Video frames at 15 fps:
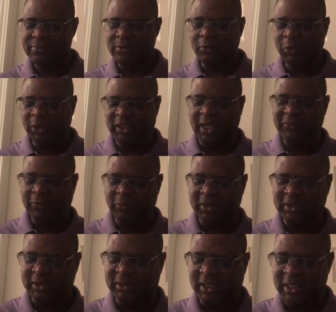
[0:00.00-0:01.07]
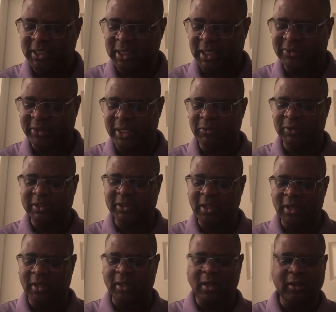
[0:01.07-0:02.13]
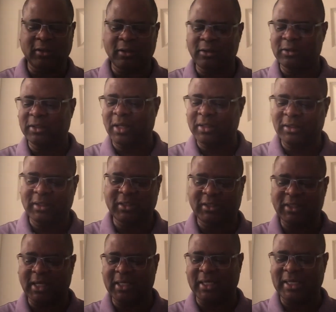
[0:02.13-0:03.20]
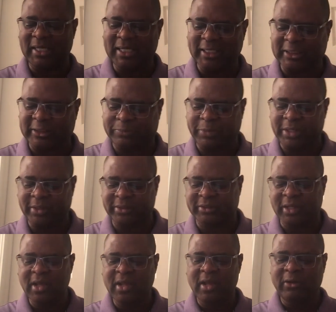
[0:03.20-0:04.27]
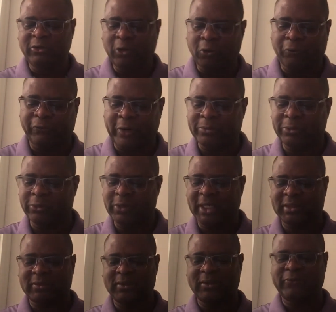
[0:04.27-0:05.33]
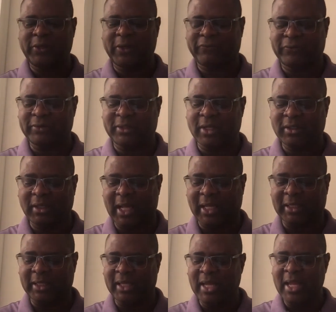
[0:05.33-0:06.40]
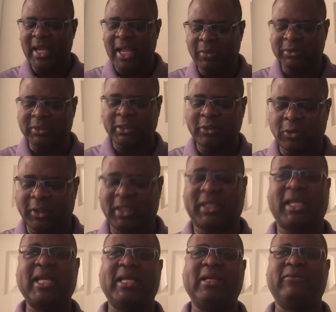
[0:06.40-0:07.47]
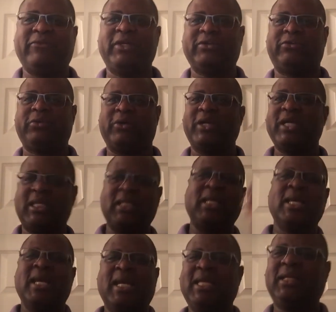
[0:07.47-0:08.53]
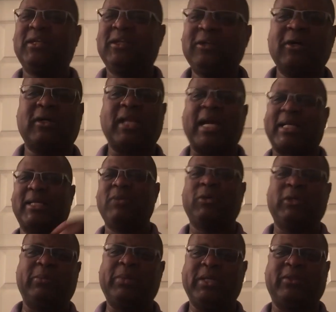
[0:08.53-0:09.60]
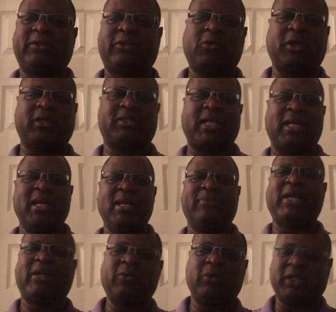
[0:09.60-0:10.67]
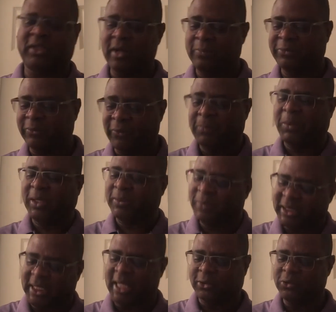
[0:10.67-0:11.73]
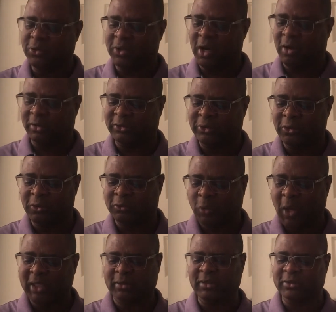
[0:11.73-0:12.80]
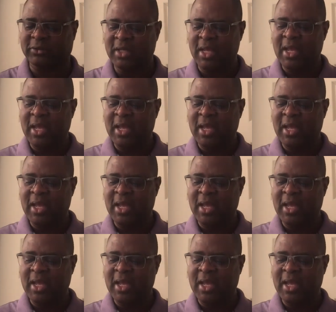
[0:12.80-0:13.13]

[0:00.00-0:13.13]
When David was a teenager, he was young, unlearned, uninitiated, inexperienced, no frame of reference, unlikely. He was anointed king of Israel. He didn't look like he would be the choice that it would come to, but that's who God chose. Watch this.